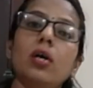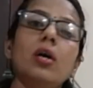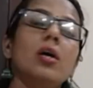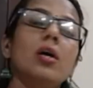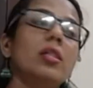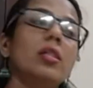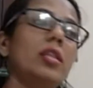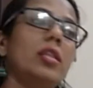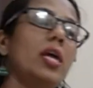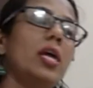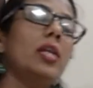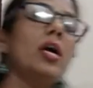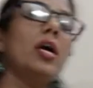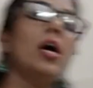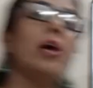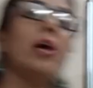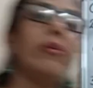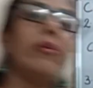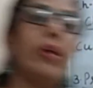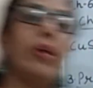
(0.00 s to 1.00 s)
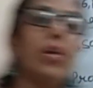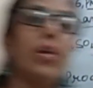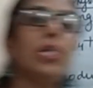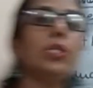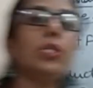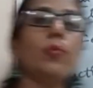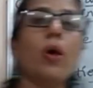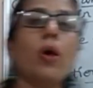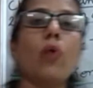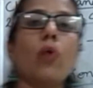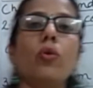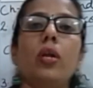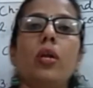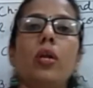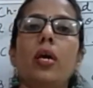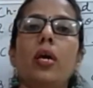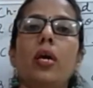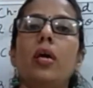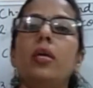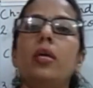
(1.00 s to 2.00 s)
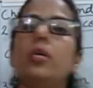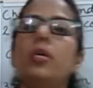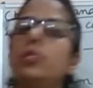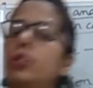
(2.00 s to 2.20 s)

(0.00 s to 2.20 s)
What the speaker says: Then a reddish brown layer is